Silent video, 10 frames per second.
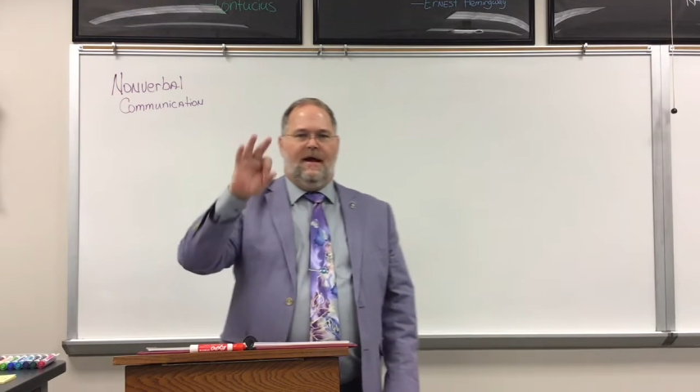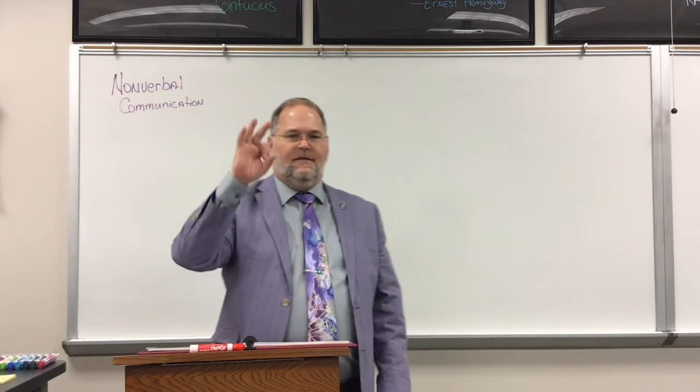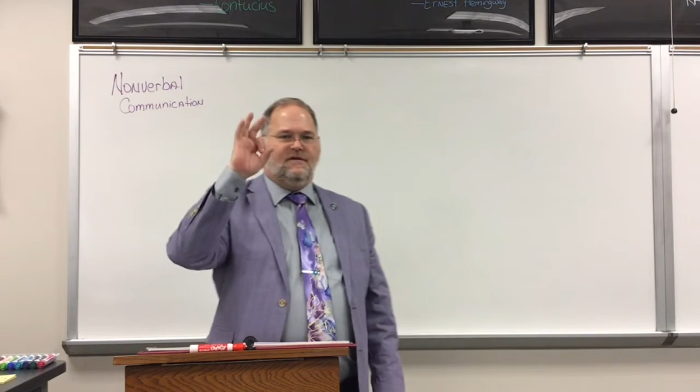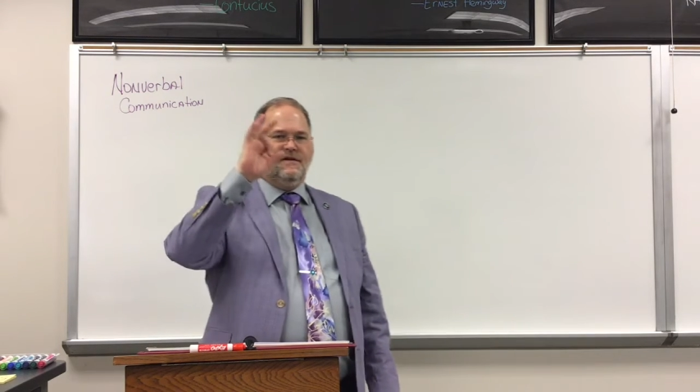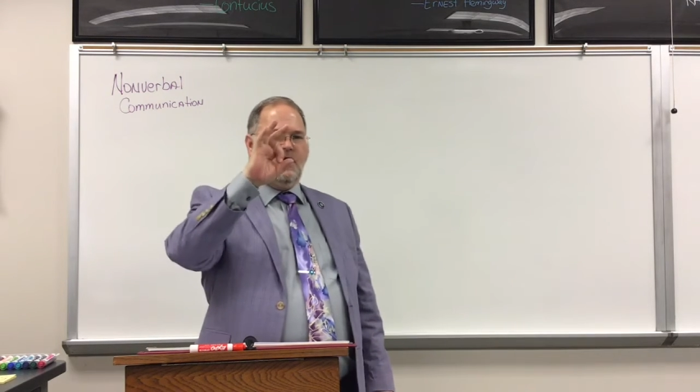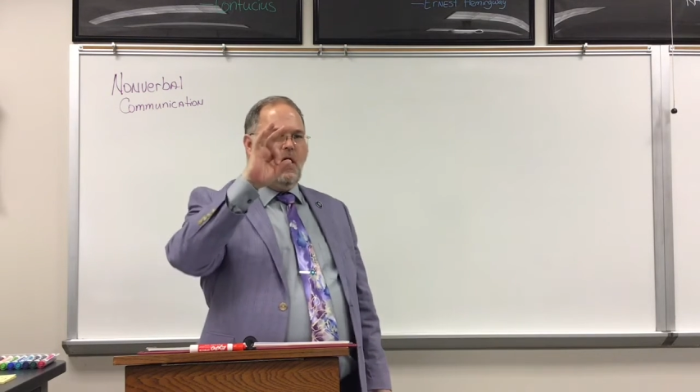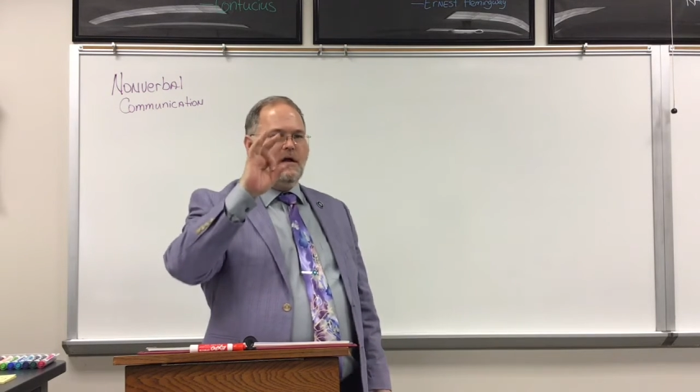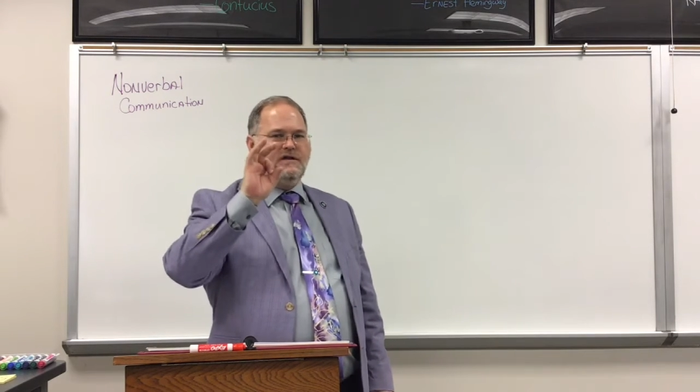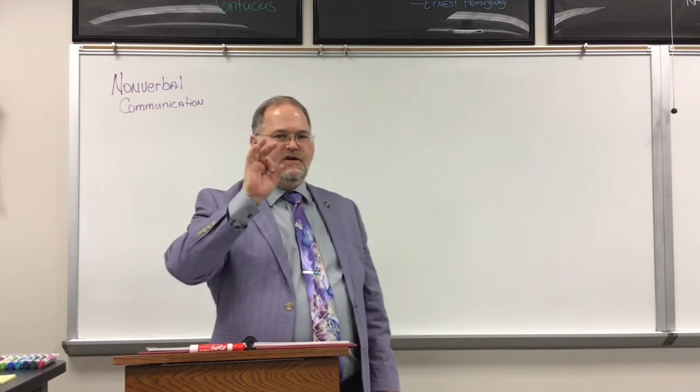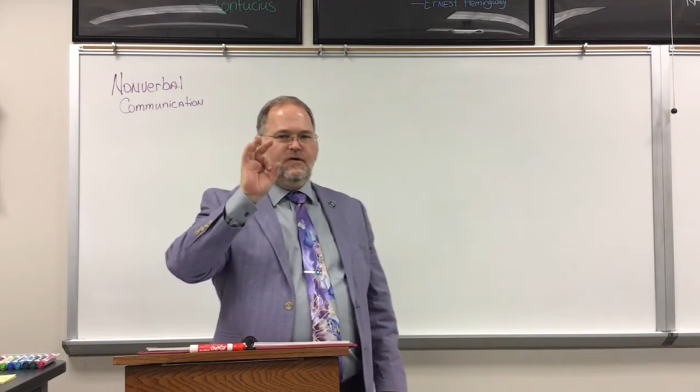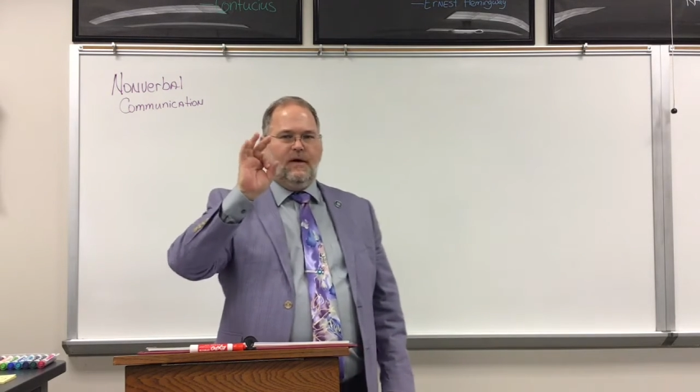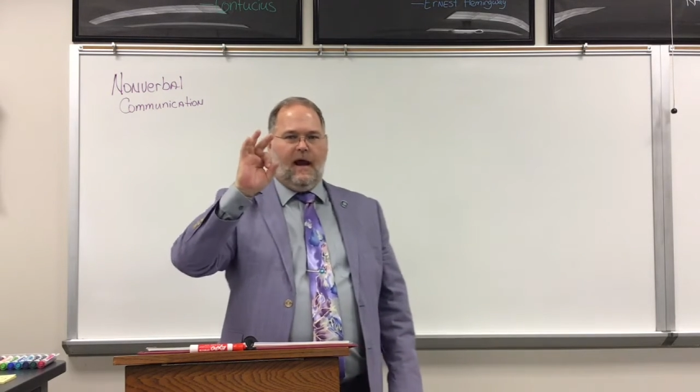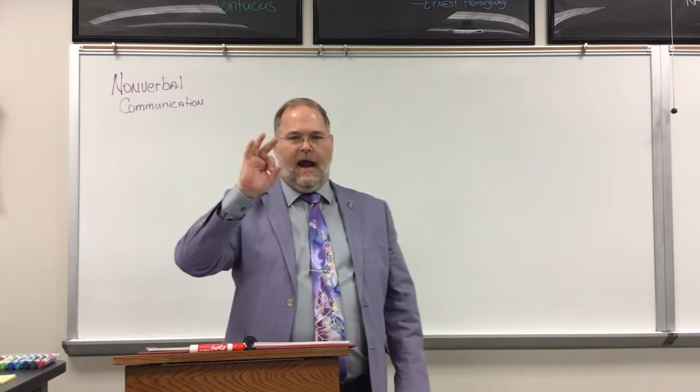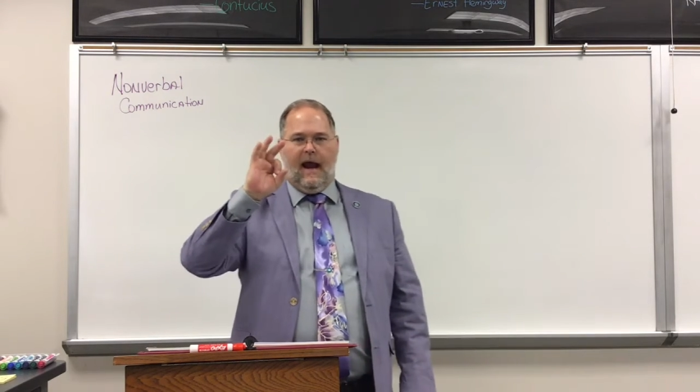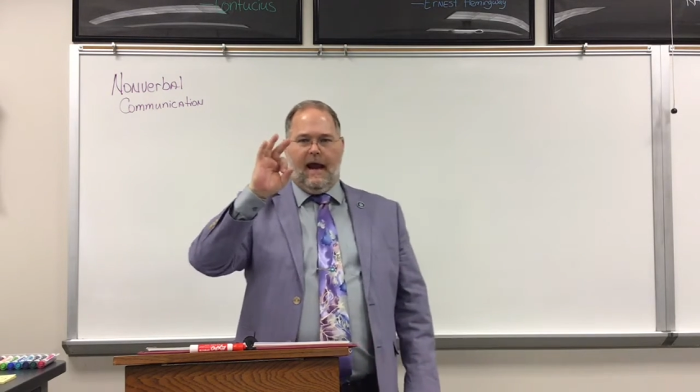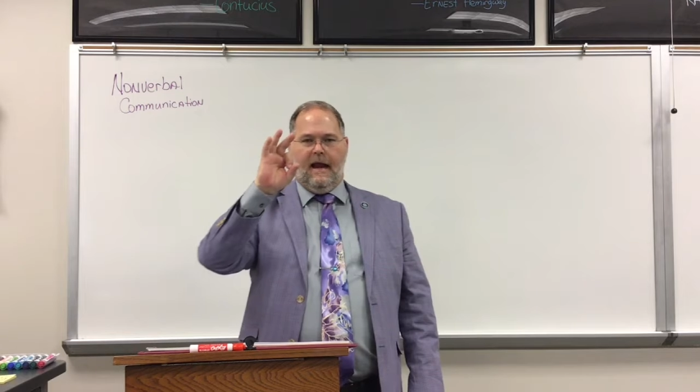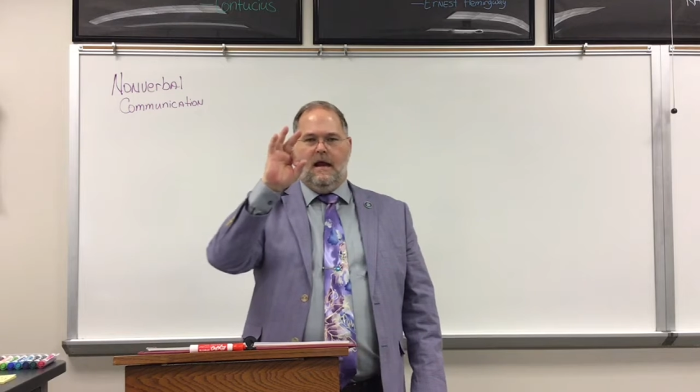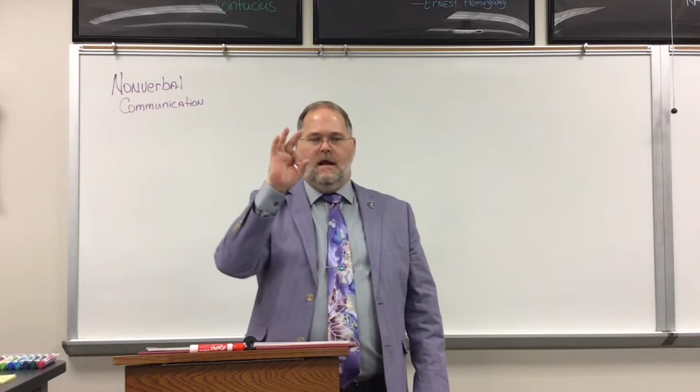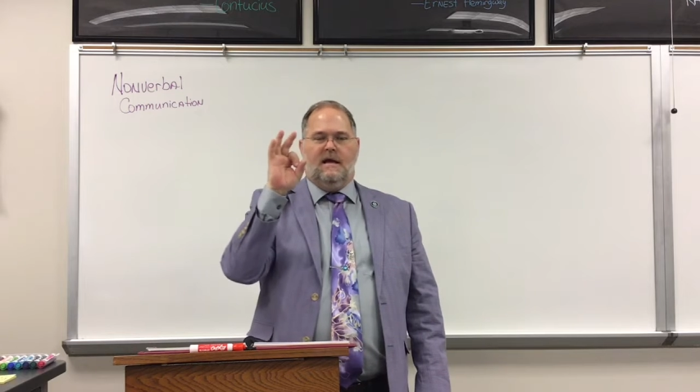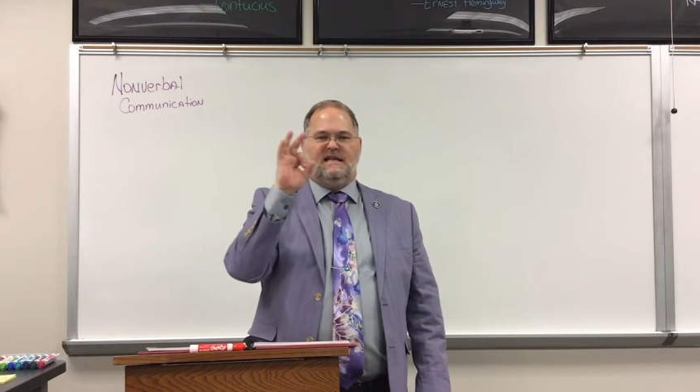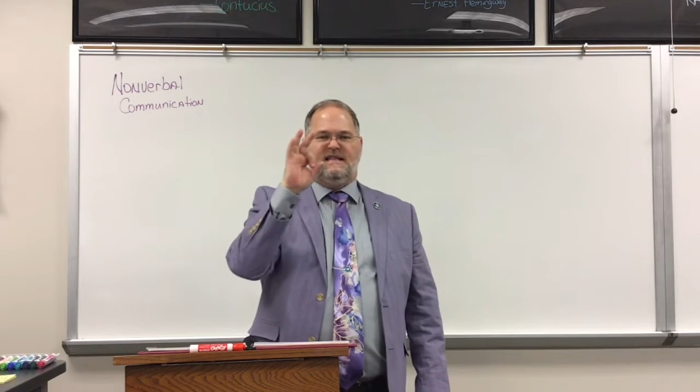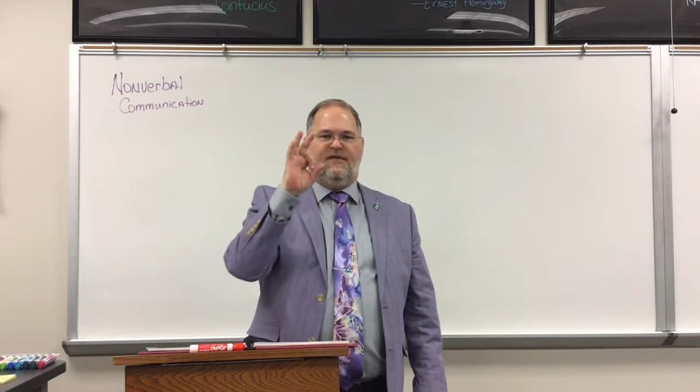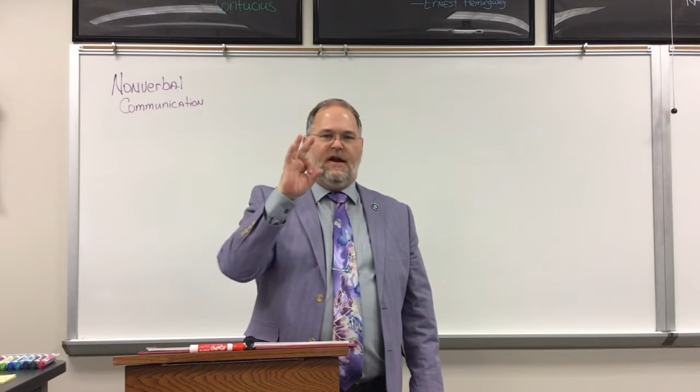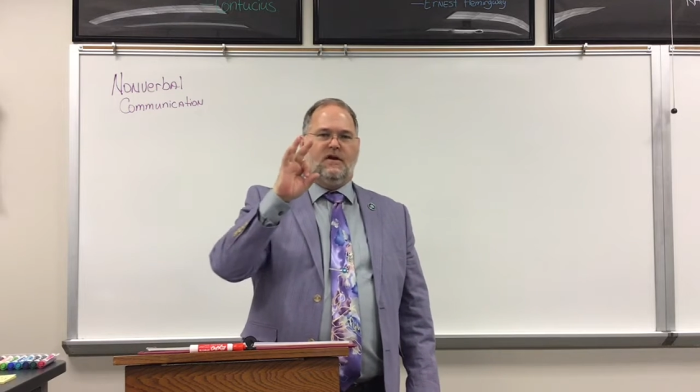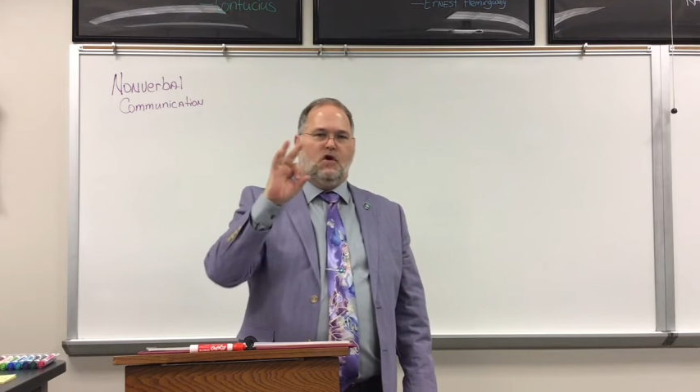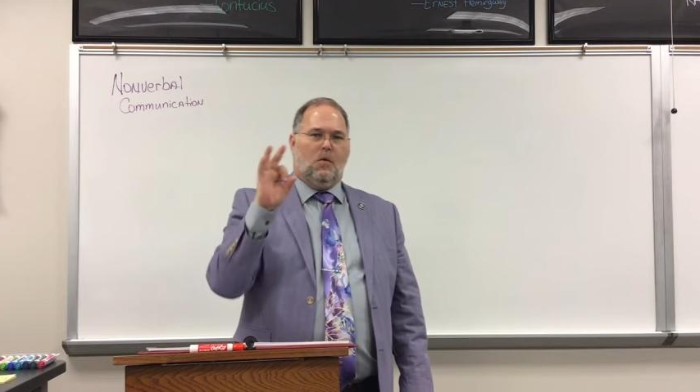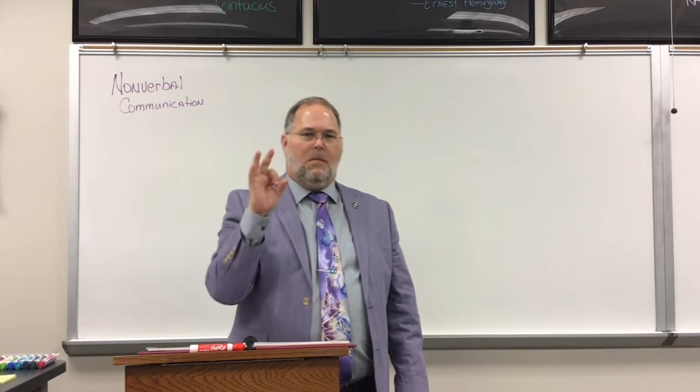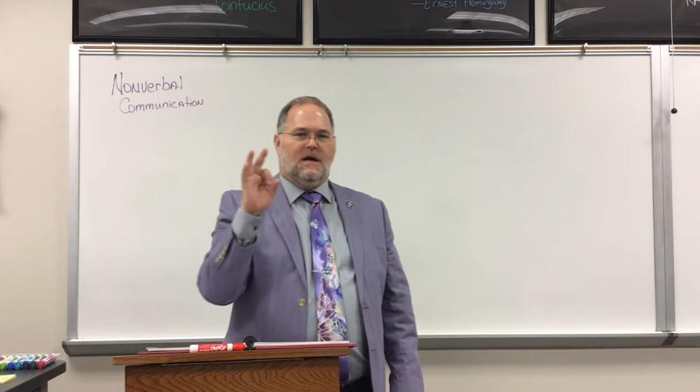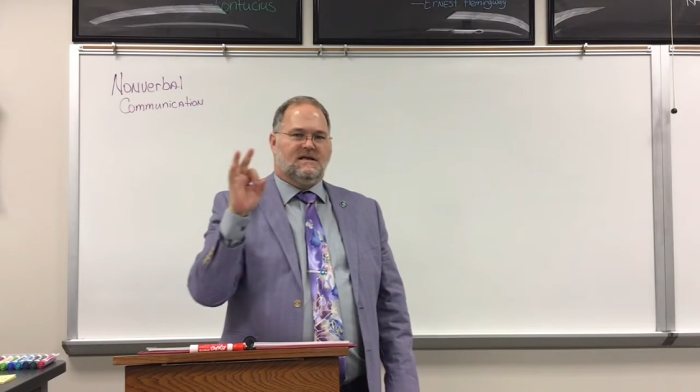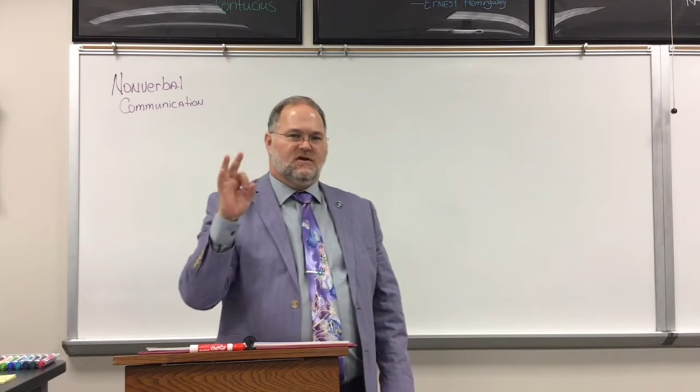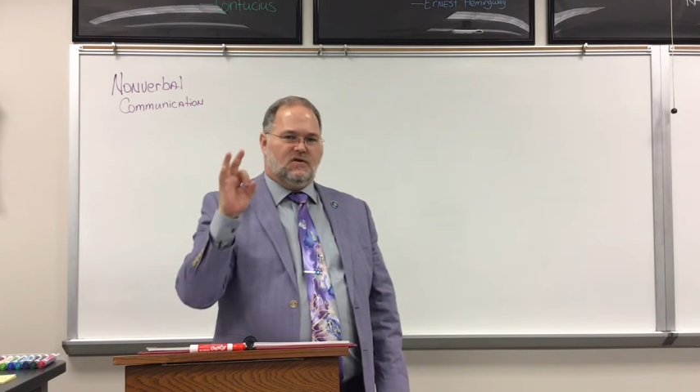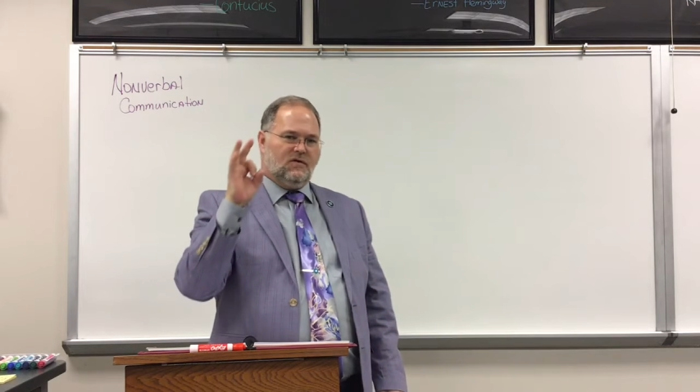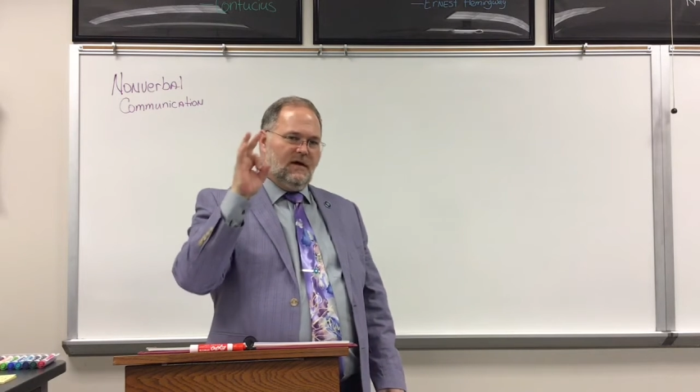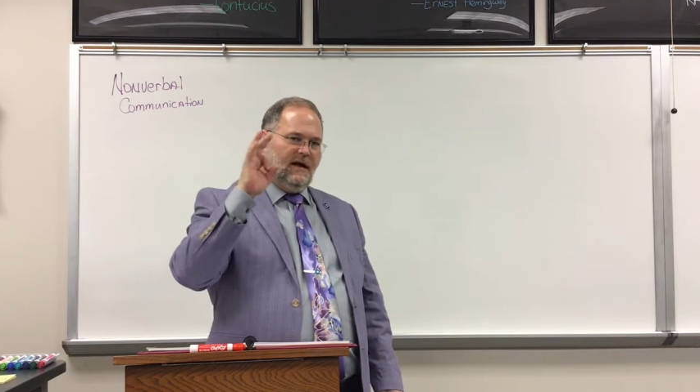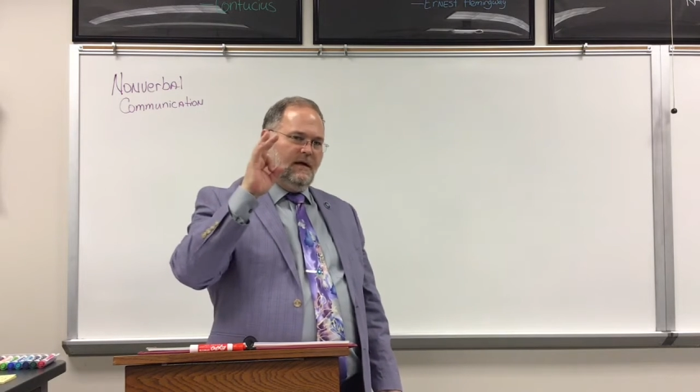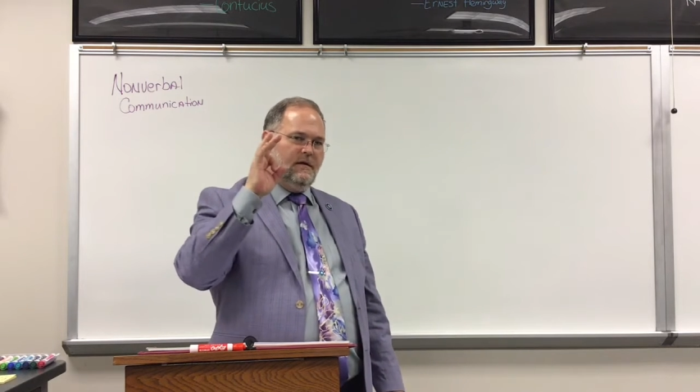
have just called you a sphincter muscle